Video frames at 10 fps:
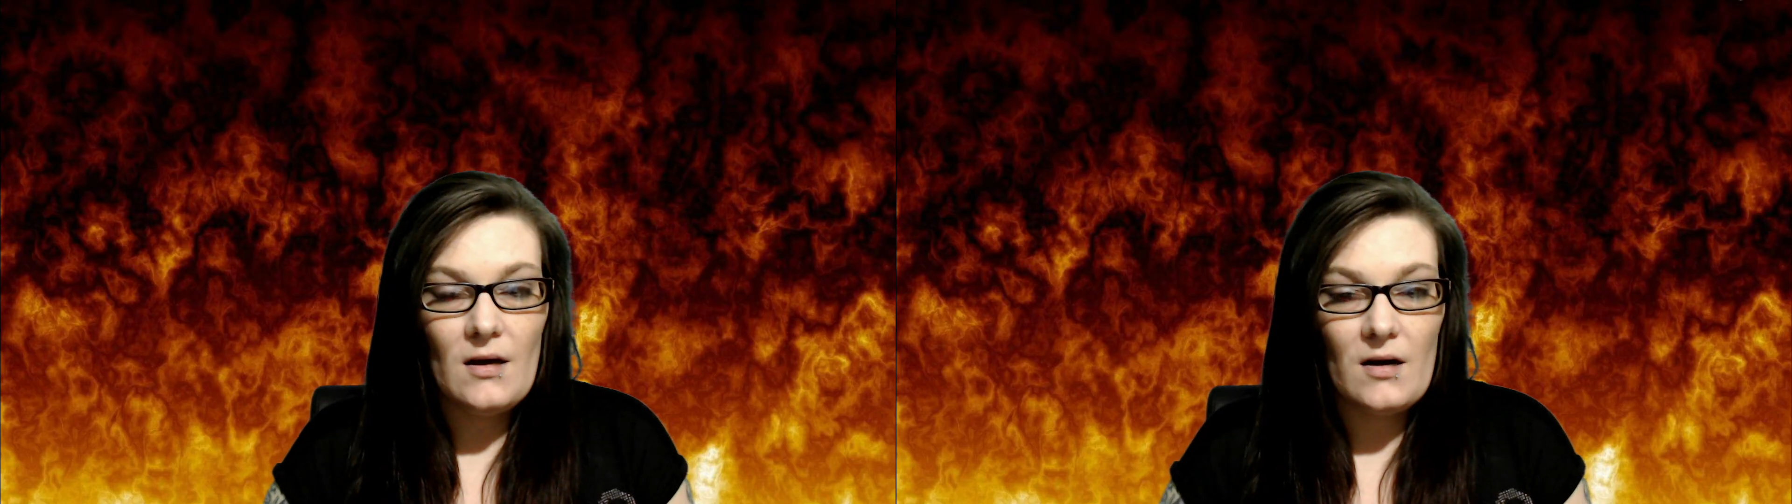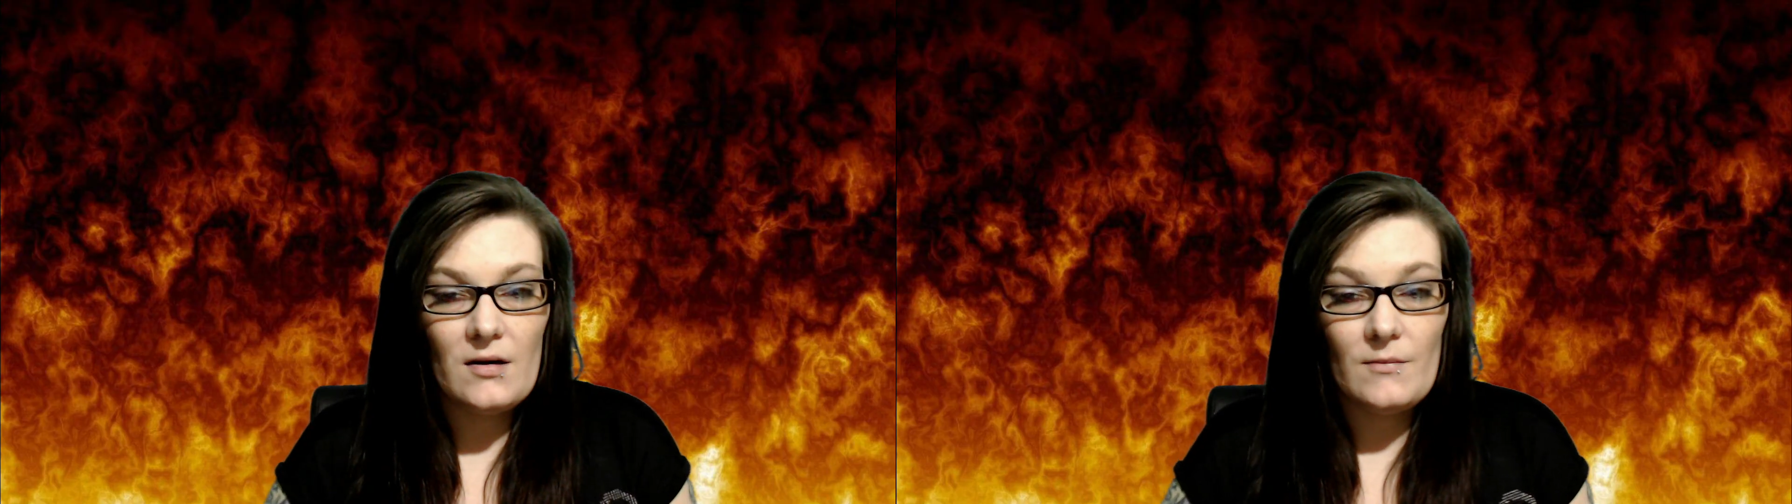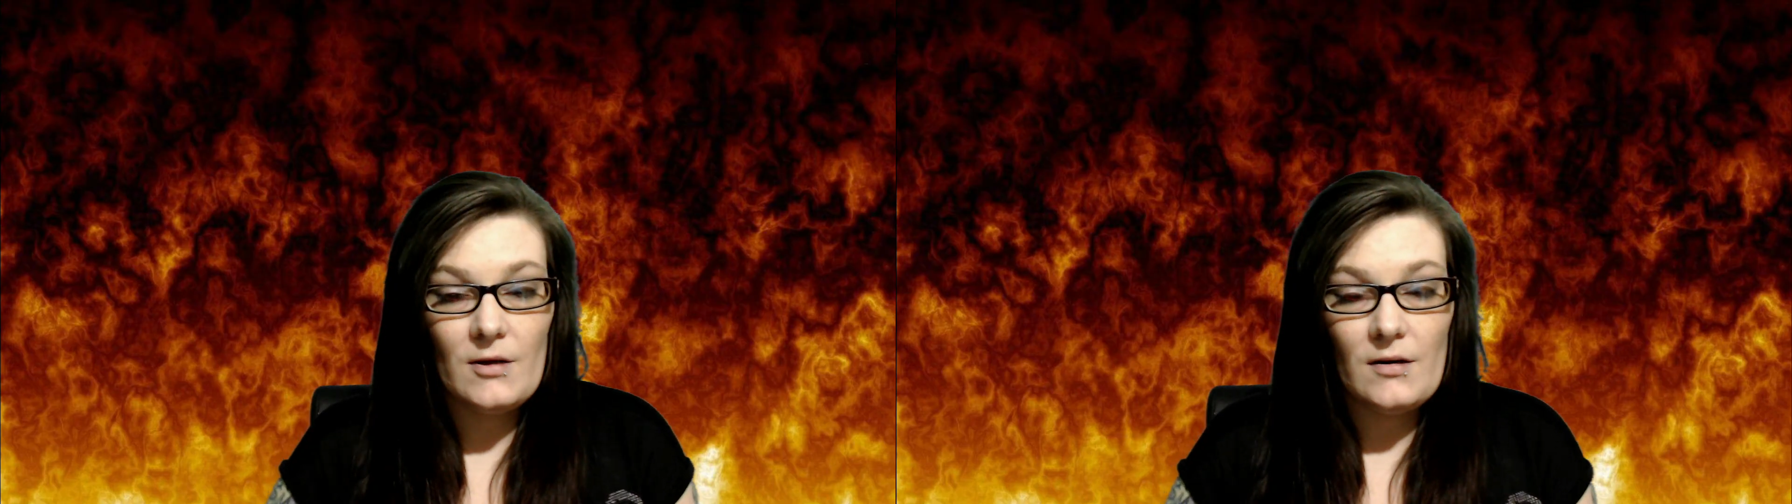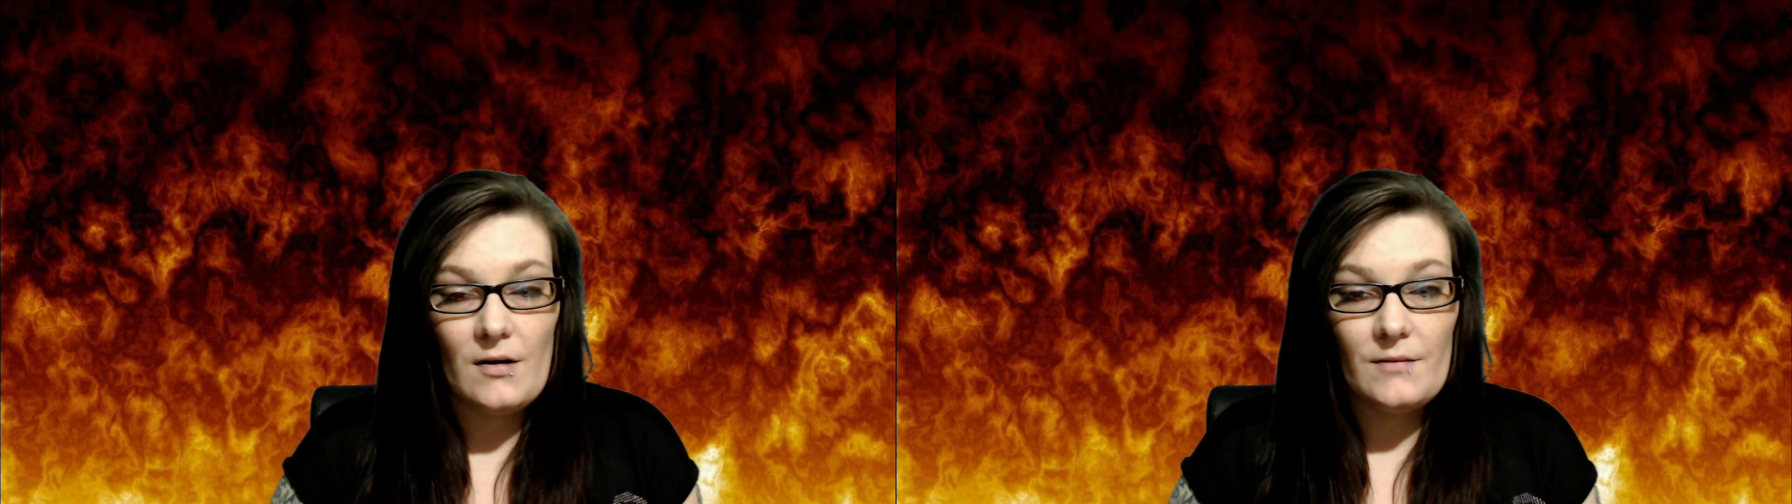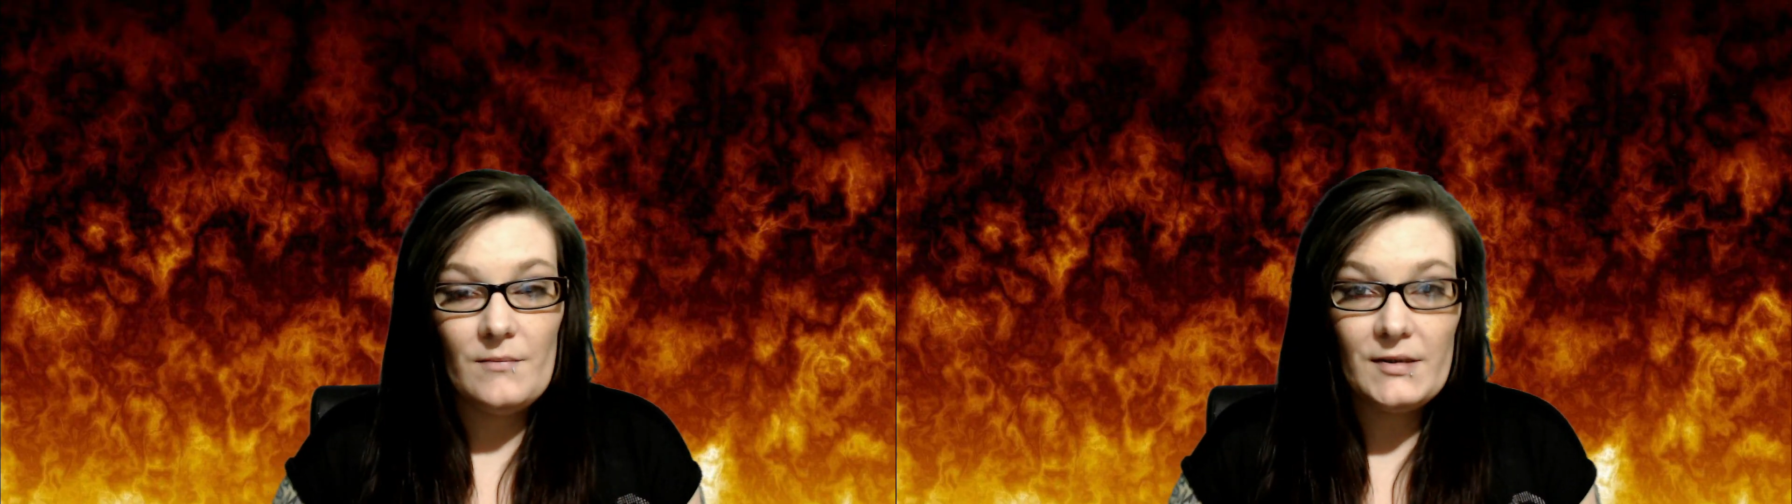Anima
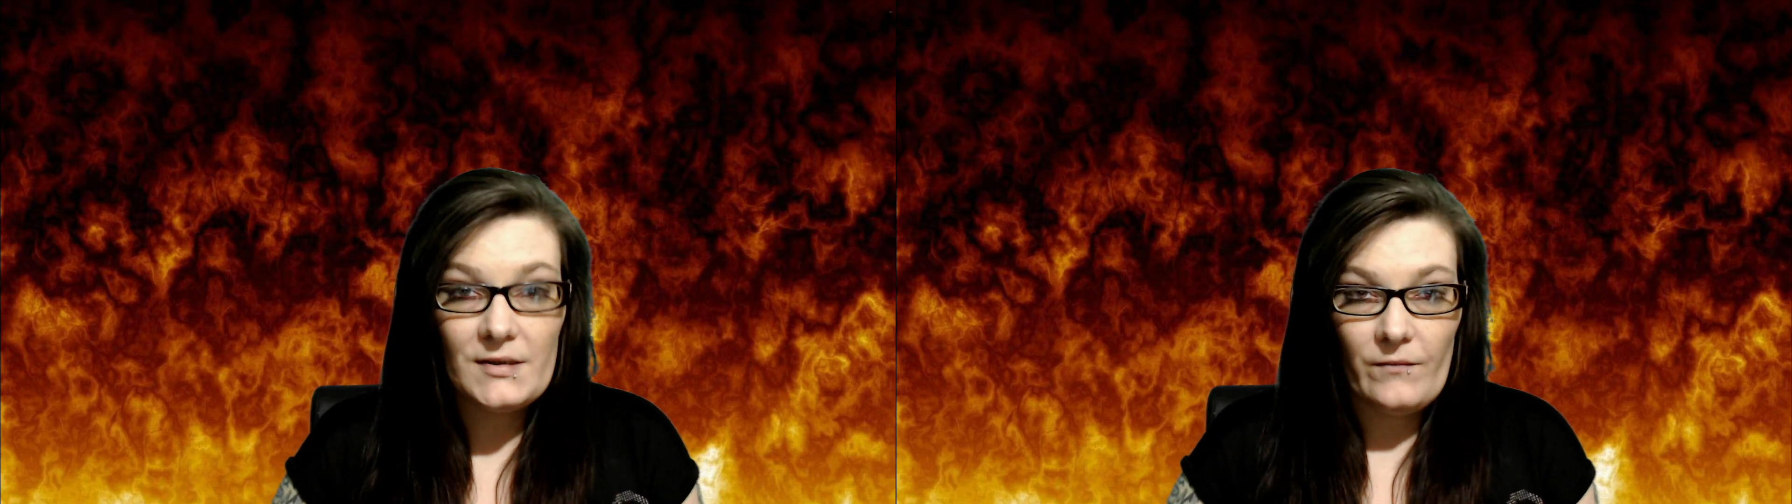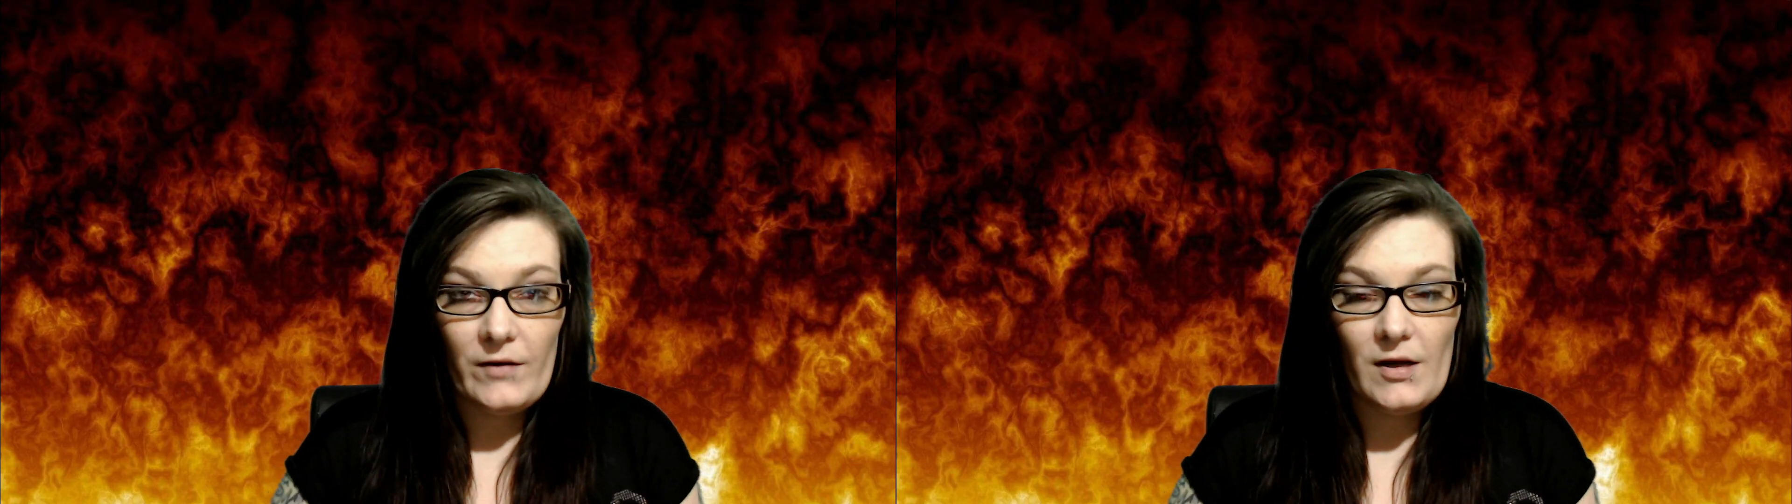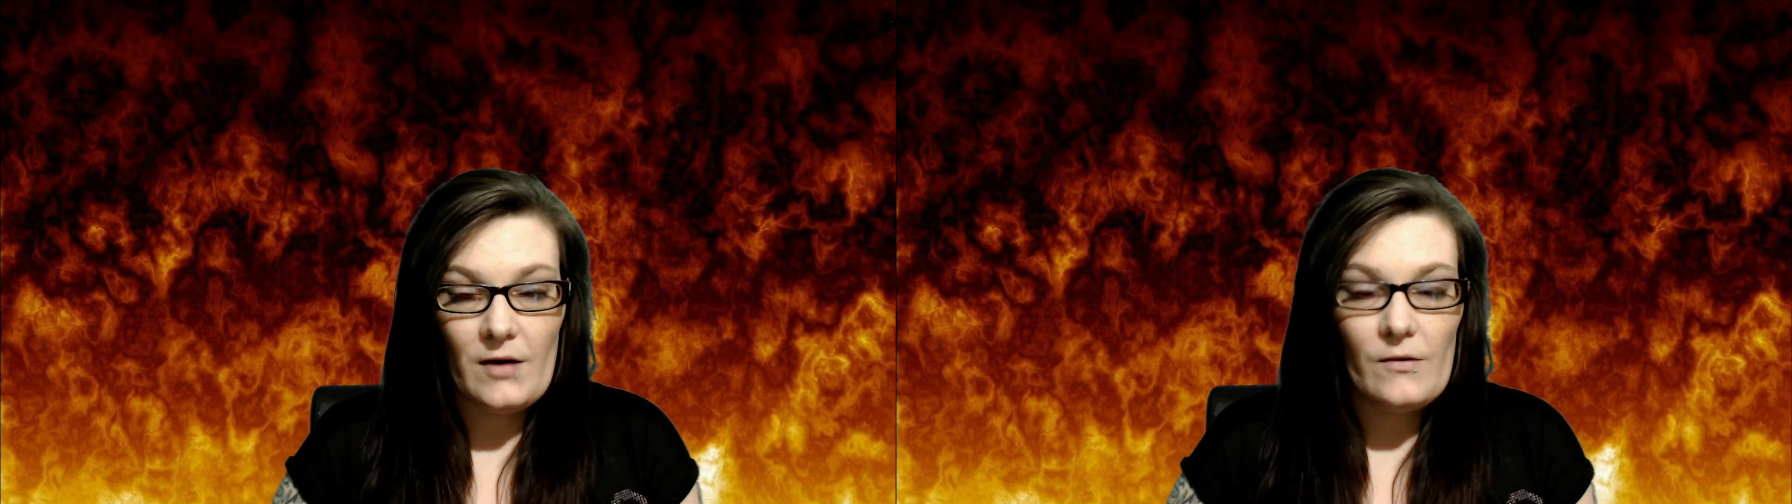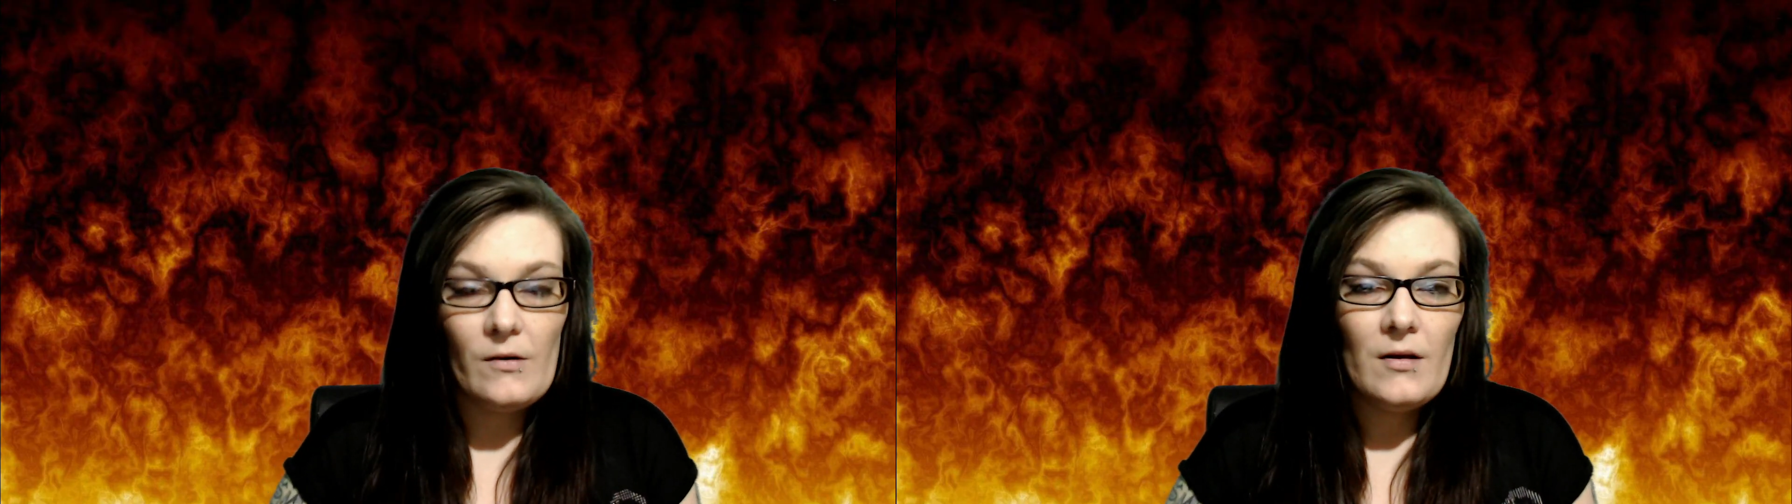Animus video.